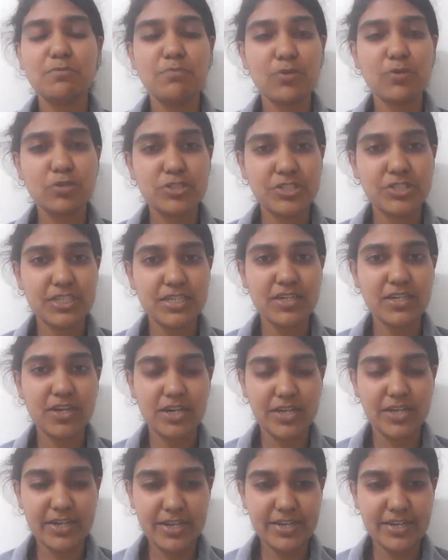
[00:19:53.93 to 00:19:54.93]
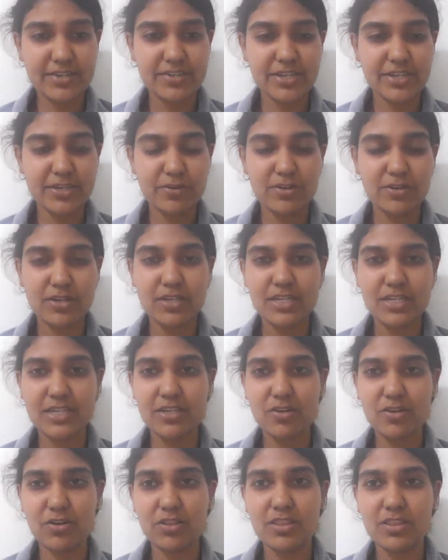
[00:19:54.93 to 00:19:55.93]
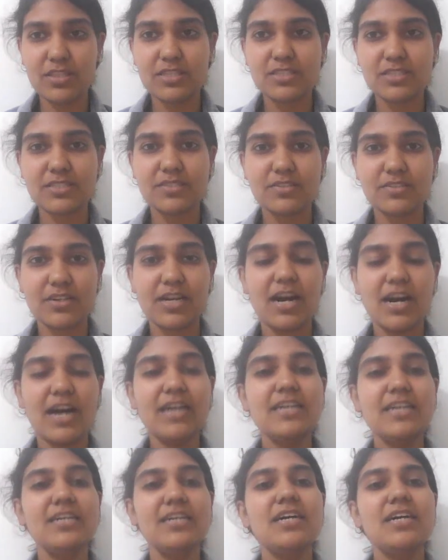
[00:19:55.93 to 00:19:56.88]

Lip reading: posting content regularly on this regard.